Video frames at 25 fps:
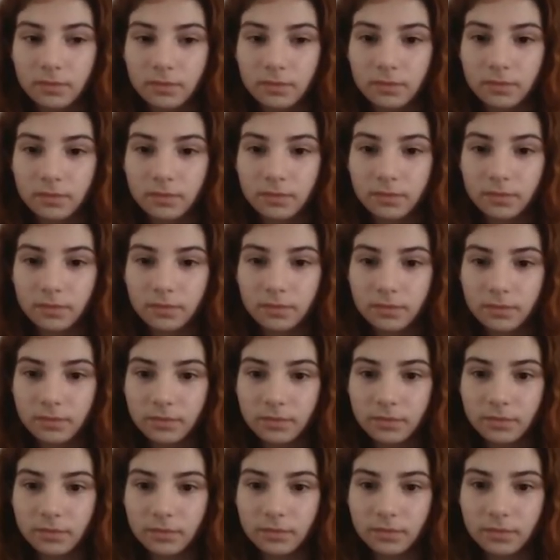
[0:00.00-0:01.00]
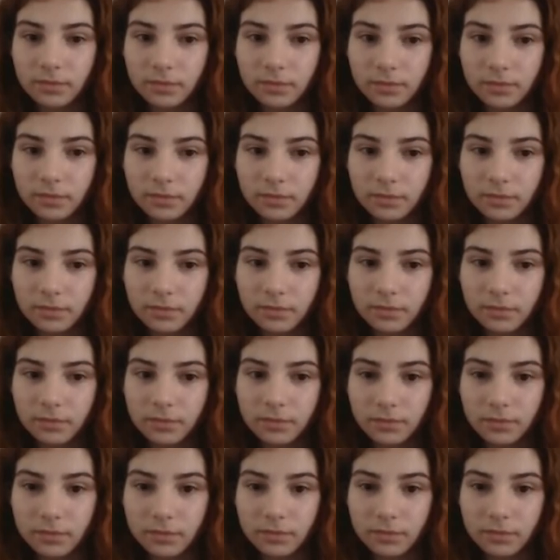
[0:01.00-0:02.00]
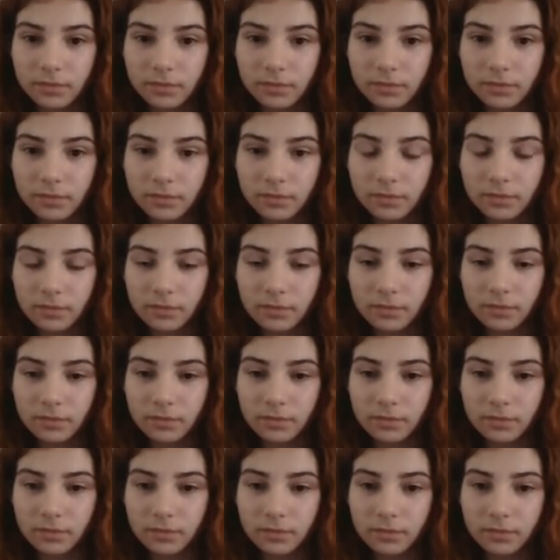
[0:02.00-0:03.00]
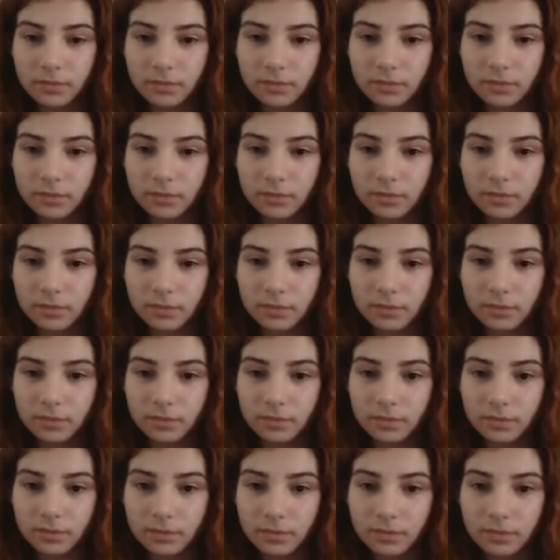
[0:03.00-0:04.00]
The person shown says nothing.